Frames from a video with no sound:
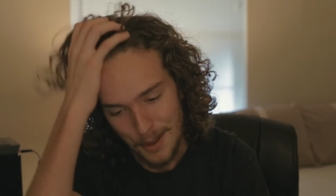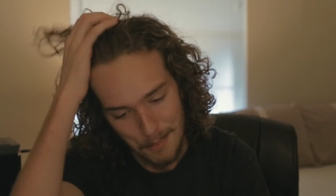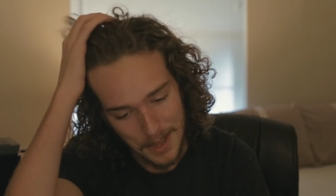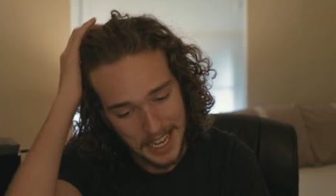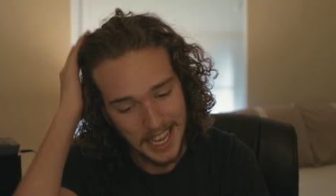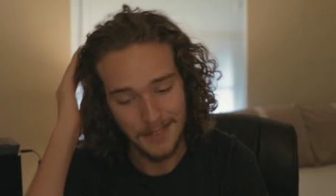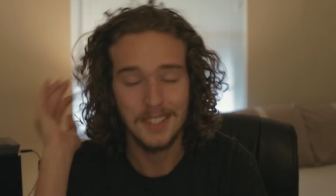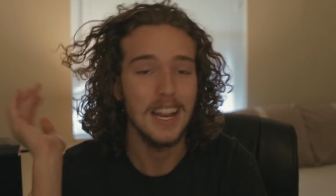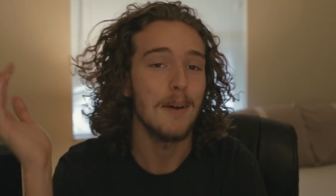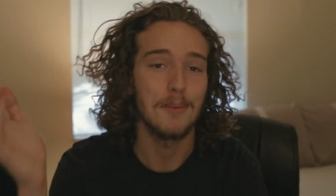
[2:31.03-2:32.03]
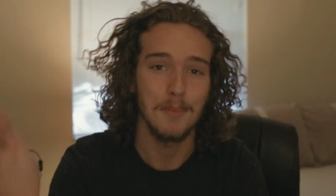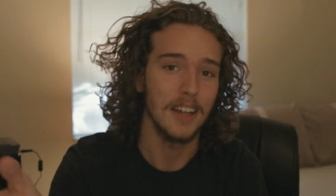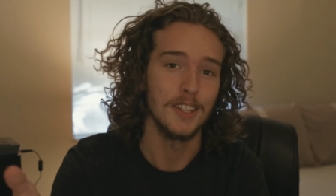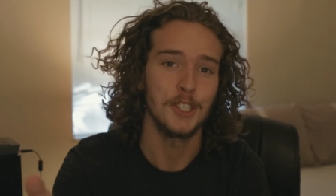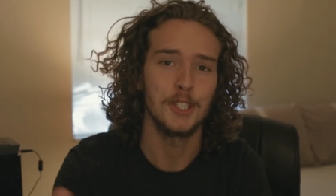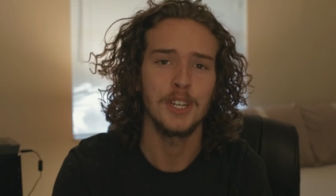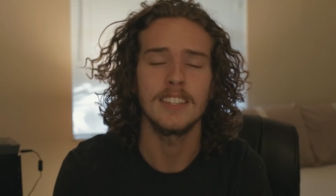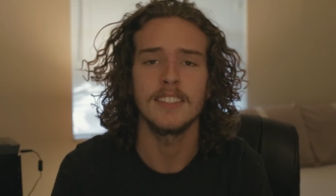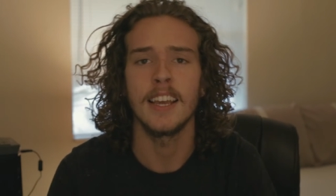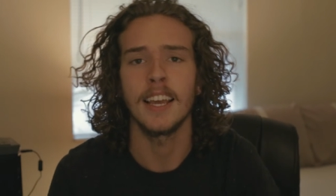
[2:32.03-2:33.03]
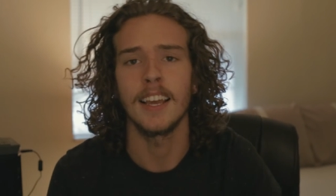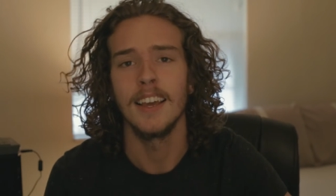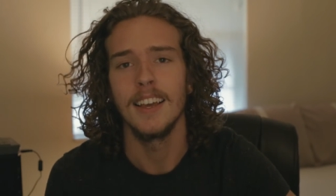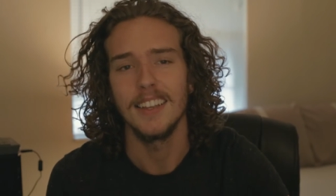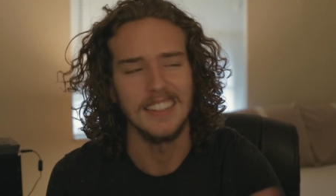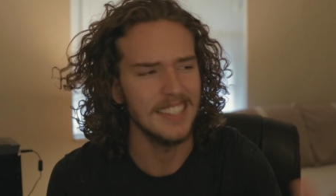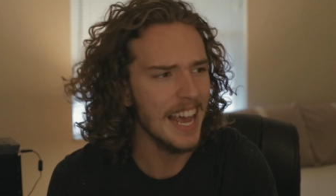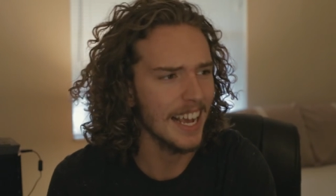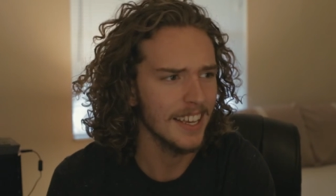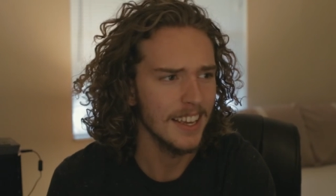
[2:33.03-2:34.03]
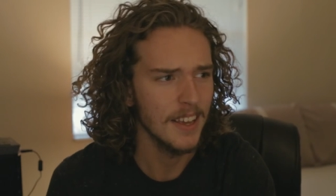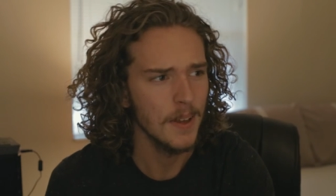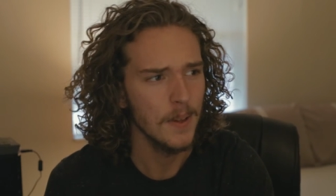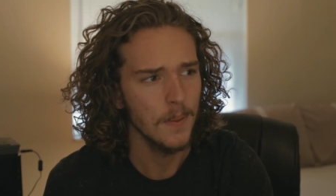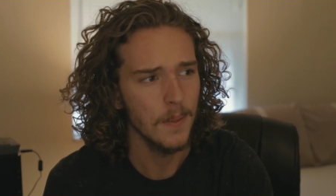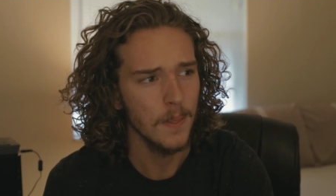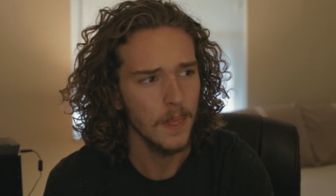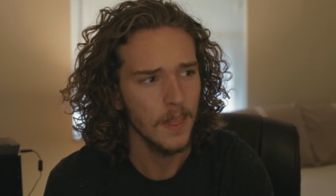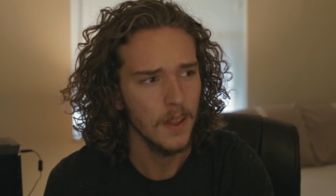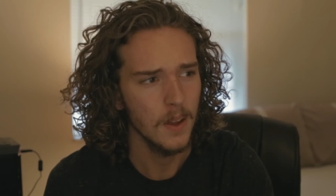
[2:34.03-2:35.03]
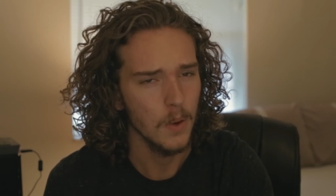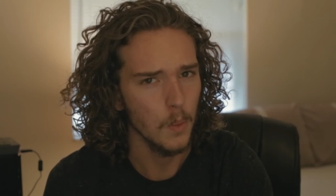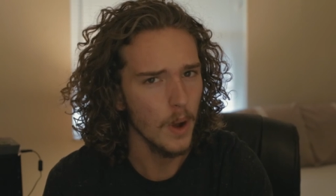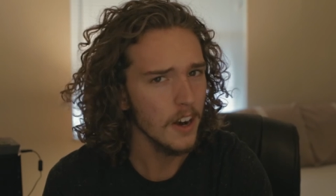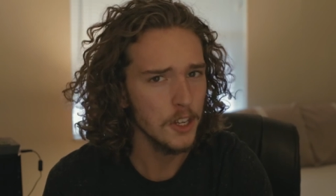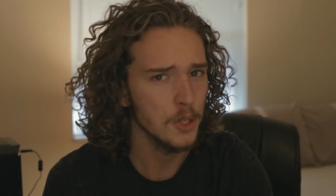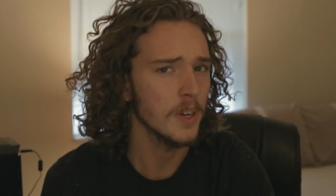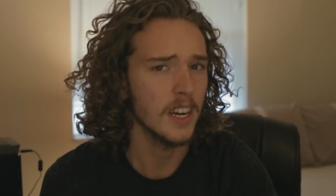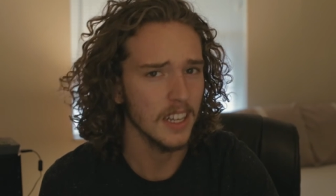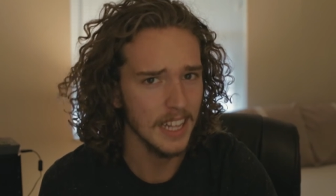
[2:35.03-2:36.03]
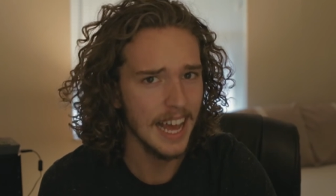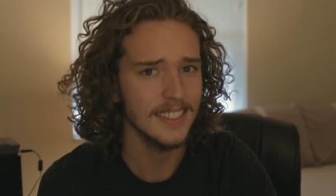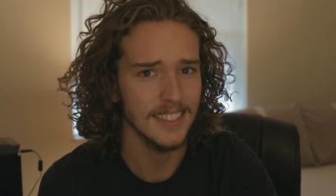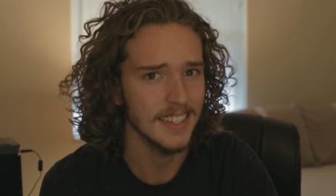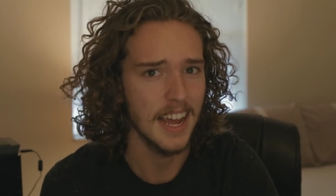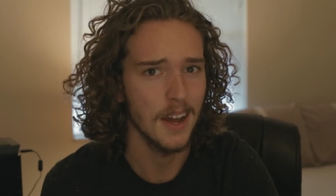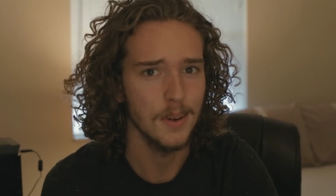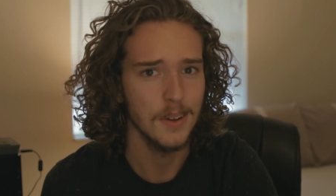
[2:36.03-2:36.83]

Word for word: Many have stopped me on the street saying, Zach, why are you wearing glasses now?